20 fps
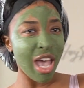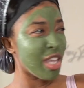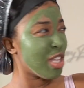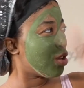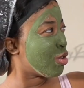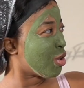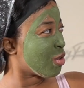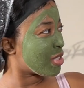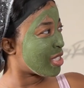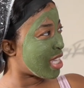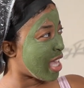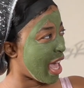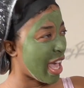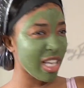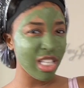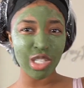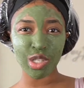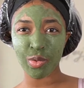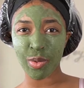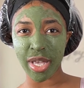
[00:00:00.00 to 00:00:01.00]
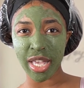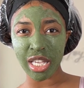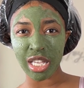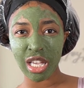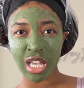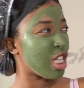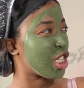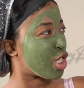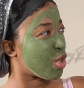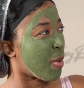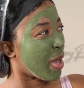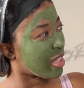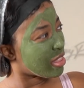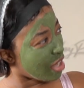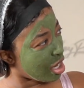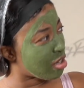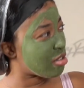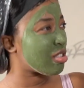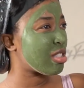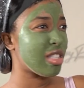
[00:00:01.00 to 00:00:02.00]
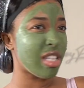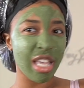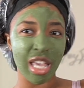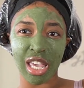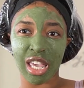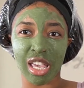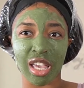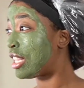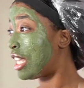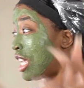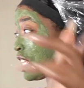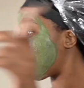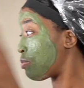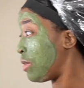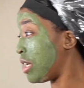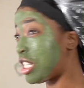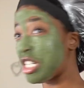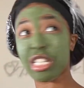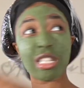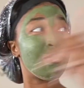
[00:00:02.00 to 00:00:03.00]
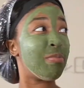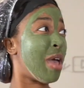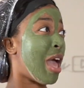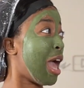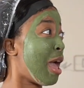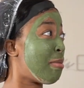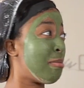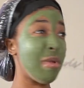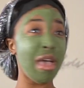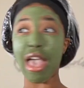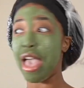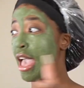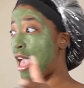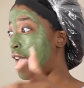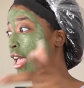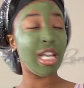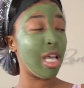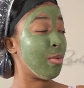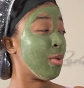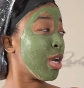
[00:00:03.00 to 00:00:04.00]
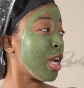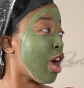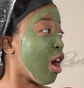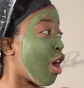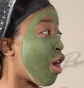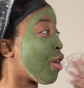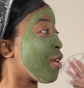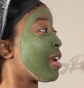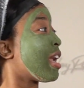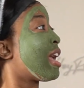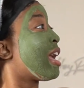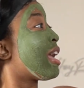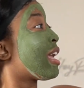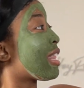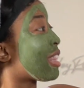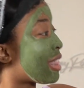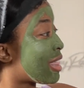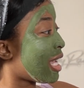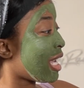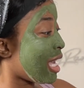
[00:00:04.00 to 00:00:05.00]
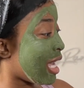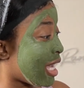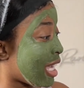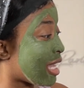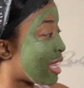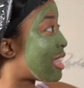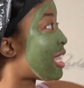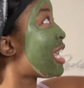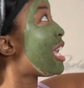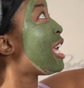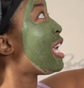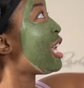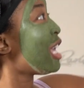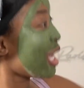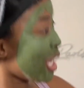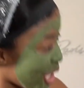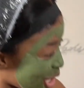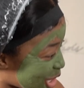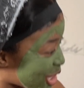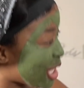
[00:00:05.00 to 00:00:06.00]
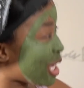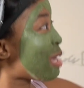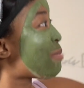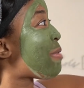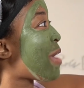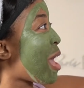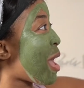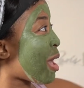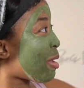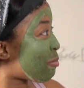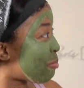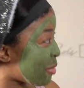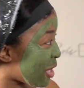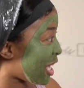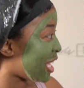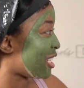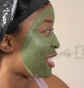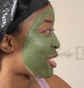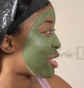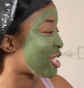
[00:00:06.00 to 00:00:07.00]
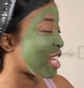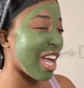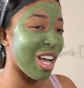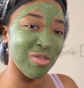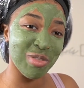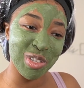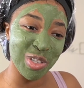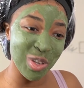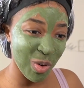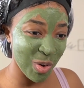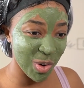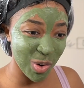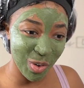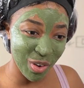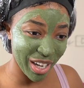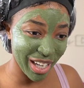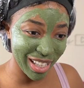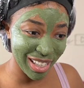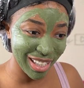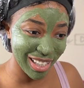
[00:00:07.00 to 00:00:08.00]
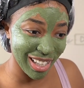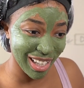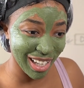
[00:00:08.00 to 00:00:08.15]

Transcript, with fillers: and you don't text quick because you ain't thirsty. These bitches mad. They want to hurt the bad bitch. I'm so annoyed.